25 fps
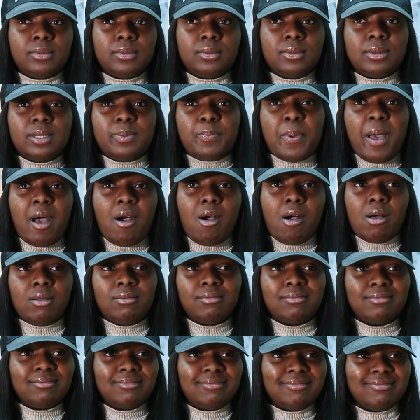It's better.
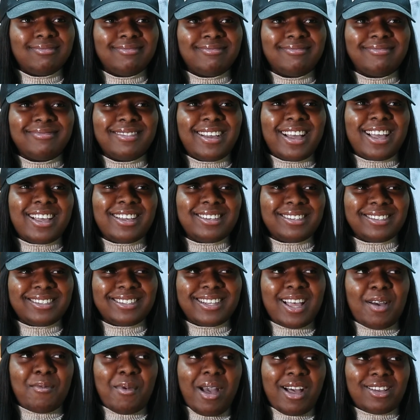I
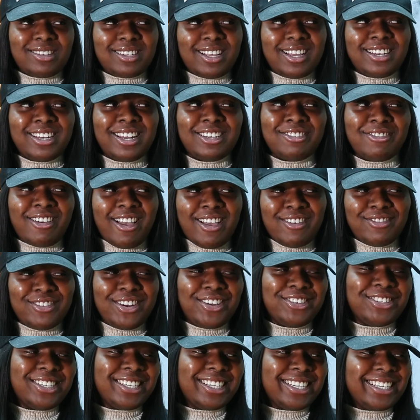guess I'm outside that drive,
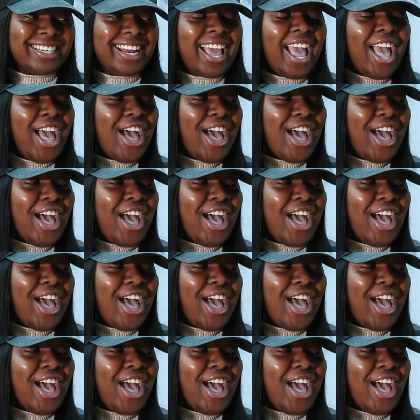no joking.